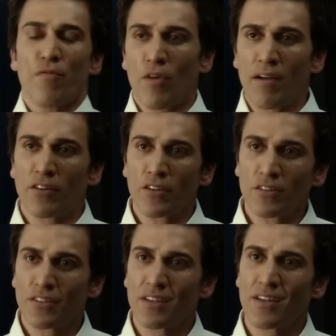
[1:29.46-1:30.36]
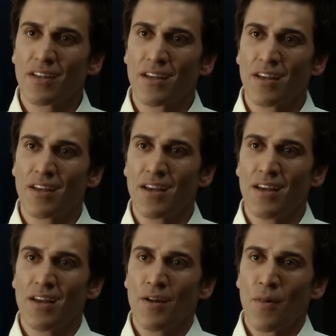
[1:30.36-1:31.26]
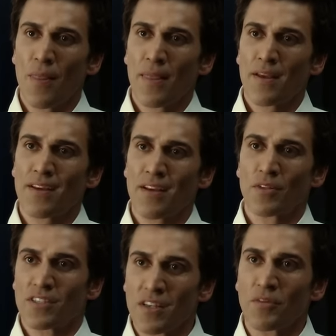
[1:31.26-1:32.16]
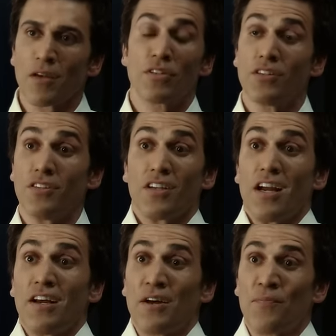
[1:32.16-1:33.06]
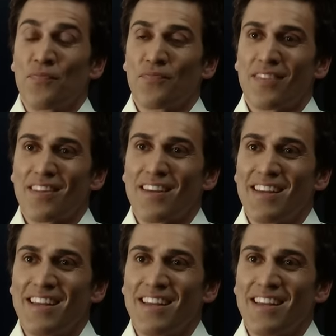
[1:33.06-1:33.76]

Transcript: forever. But sometimes you just gotta